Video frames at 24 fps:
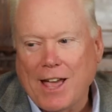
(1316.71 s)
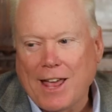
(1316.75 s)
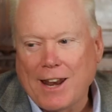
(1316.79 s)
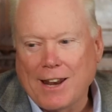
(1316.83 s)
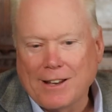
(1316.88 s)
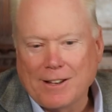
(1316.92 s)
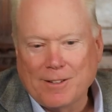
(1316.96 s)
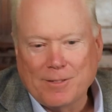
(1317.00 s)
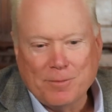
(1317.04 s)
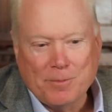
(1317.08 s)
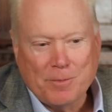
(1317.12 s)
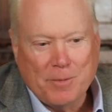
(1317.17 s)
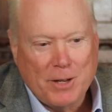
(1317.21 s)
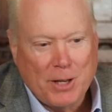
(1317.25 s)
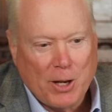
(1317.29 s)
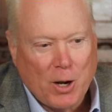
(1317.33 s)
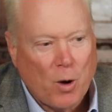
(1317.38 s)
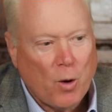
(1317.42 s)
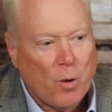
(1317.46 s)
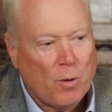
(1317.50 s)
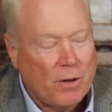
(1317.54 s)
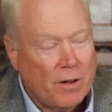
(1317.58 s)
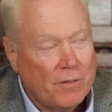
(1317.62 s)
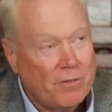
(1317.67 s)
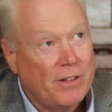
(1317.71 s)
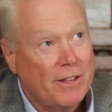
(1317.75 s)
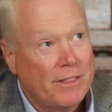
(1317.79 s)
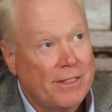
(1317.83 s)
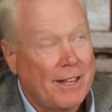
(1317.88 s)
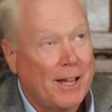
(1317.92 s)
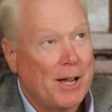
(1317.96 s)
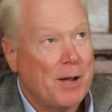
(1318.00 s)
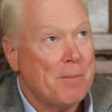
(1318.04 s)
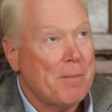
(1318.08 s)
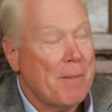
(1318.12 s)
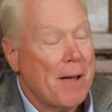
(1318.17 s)
kind of you know, if you
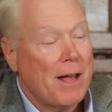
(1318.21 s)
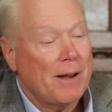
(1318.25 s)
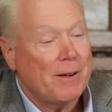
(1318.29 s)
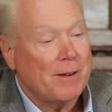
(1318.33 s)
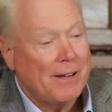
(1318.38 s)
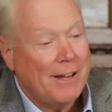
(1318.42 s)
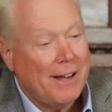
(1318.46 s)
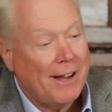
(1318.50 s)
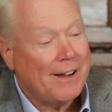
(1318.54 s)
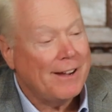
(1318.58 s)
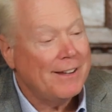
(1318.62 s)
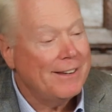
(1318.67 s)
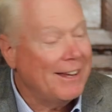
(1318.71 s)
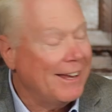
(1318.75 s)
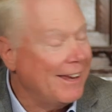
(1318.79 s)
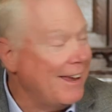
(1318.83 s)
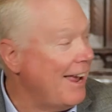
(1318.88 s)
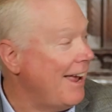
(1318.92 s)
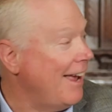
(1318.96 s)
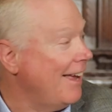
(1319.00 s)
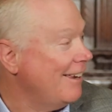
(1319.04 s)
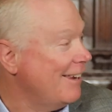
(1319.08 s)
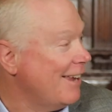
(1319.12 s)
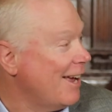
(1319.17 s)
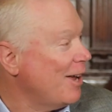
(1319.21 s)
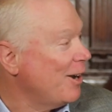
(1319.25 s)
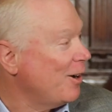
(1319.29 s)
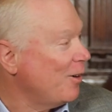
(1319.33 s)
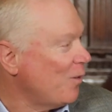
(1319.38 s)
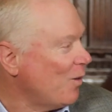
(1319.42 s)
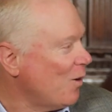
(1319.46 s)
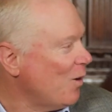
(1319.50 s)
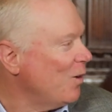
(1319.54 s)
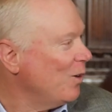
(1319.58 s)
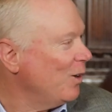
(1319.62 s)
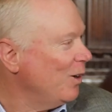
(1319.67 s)
think about kicking the can down the
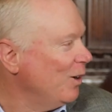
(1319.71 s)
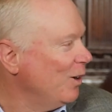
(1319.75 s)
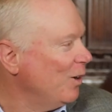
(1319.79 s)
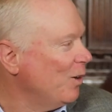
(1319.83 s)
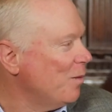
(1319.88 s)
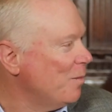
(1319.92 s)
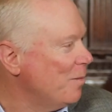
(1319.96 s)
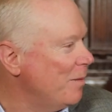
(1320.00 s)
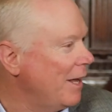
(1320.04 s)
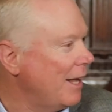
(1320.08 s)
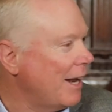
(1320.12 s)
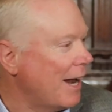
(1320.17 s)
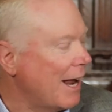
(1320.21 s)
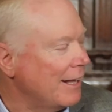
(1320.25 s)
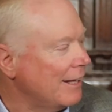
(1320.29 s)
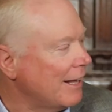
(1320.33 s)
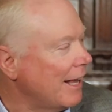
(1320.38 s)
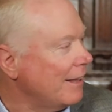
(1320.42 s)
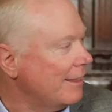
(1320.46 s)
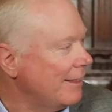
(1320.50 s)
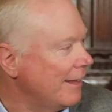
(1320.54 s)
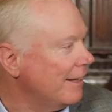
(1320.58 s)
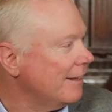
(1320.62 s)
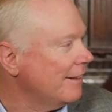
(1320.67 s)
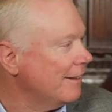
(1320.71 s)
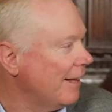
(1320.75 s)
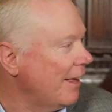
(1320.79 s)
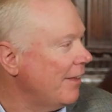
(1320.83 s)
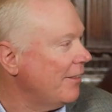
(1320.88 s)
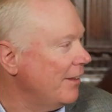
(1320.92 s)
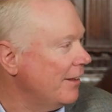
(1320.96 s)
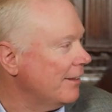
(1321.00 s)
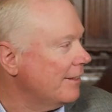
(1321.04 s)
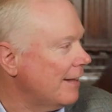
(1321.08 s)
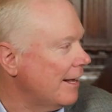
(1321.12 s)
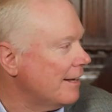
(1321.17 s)
road a little bit, I, I think I
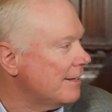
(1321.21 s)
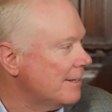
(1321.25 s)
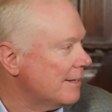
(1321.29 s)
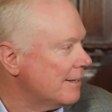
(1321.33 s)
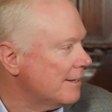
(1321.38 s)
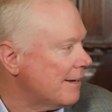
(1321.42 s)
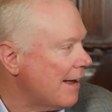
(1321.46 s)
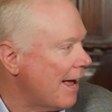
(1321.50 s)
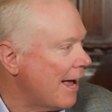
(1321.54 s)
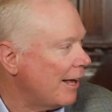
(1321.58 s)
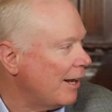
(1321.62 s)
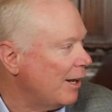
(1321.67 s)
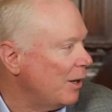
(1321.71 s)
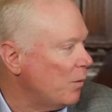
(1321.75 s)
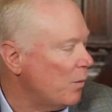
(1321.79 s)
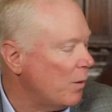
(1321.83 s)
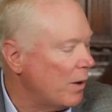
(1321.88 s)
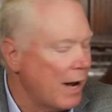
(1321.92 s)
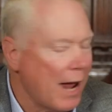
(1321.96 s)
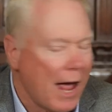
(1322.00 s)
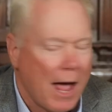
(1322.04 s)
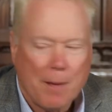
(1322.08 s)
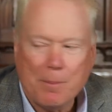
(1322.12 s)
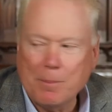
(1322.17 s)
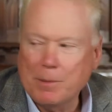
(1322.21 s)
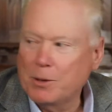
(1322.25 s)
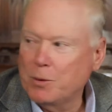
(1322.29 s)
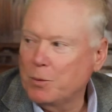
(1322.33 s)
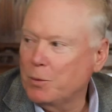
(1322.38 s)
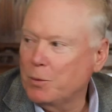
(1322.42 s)
think that's exactly what happened